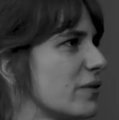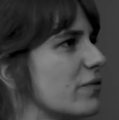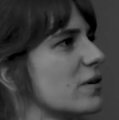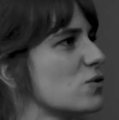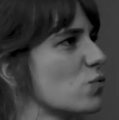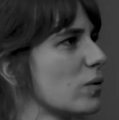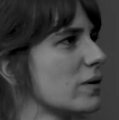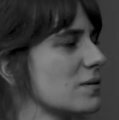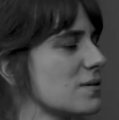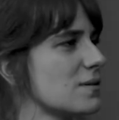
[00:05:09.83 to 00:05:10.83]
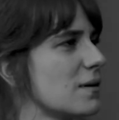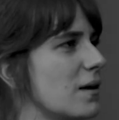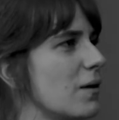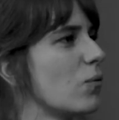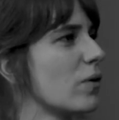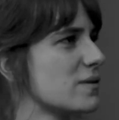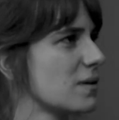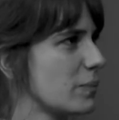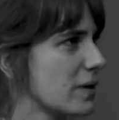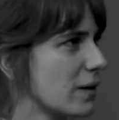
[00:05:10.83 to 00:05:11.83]
first ones, was
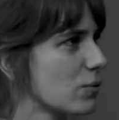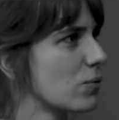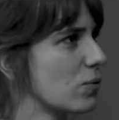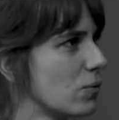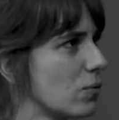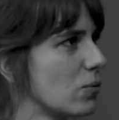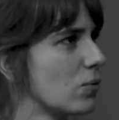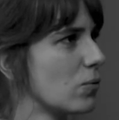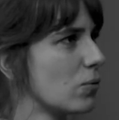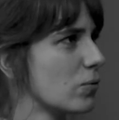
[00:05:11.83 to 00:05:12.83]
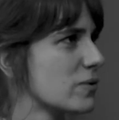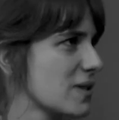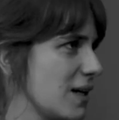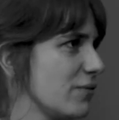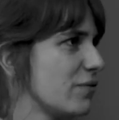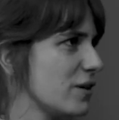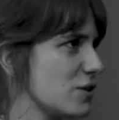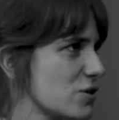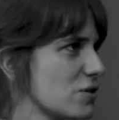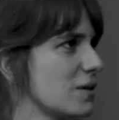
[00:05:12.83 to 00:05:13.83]
the pirarucu skin
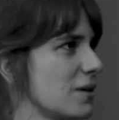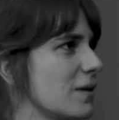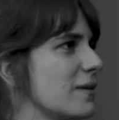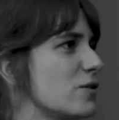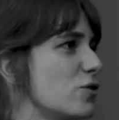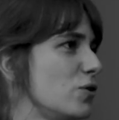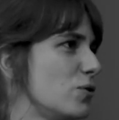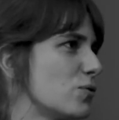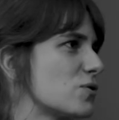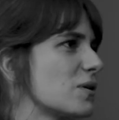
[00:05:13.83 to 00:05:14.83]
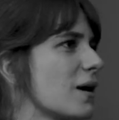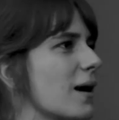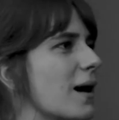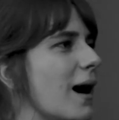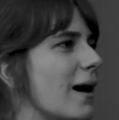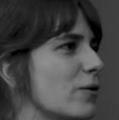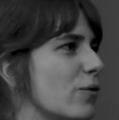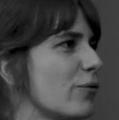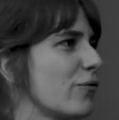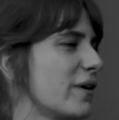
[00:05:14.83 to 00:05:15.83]
fish that you use kind
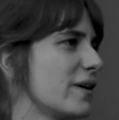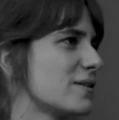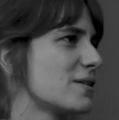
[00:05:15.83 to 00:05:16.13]
of as